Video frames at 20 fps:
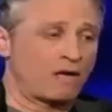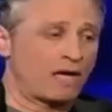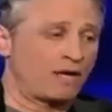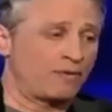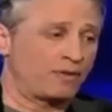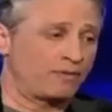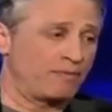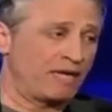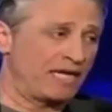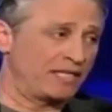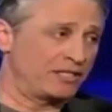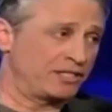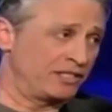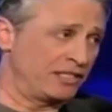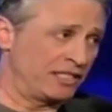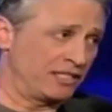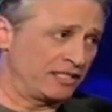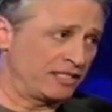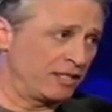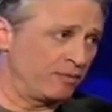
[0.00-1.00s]
I would imagine
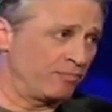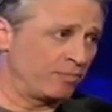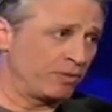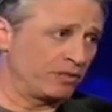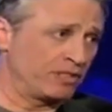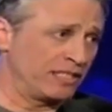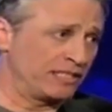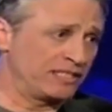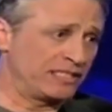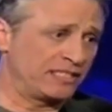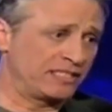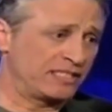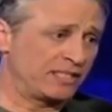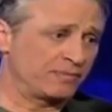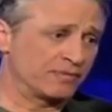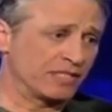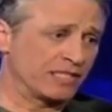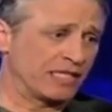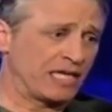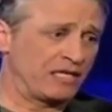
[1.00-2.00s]
that Tim Pawlenty
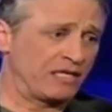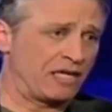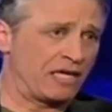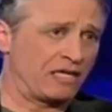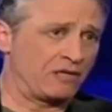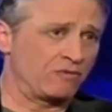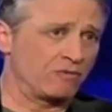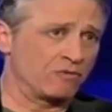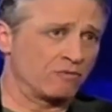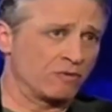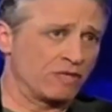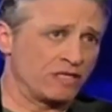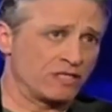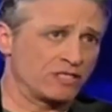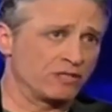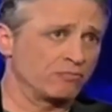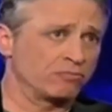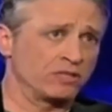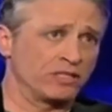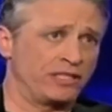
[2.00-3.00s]
seems like a, a
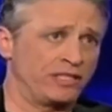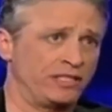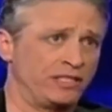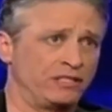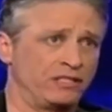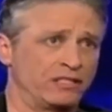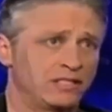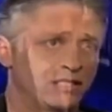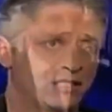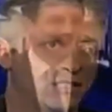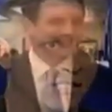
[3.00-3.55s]
reasonably uh,